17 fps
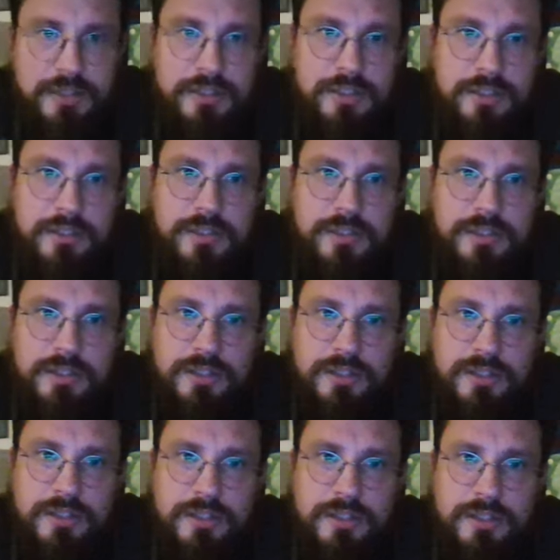
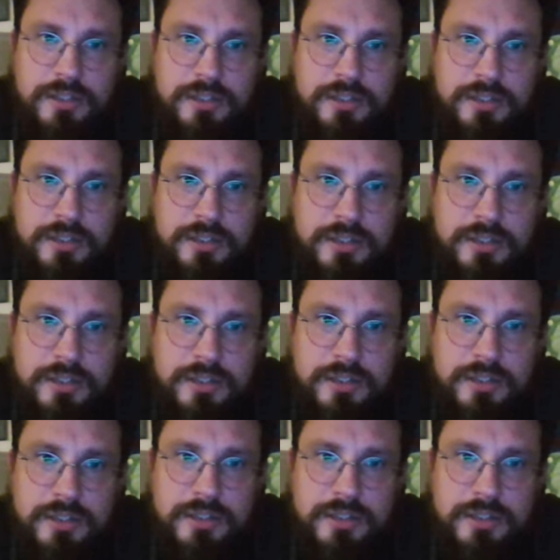Nothing is said.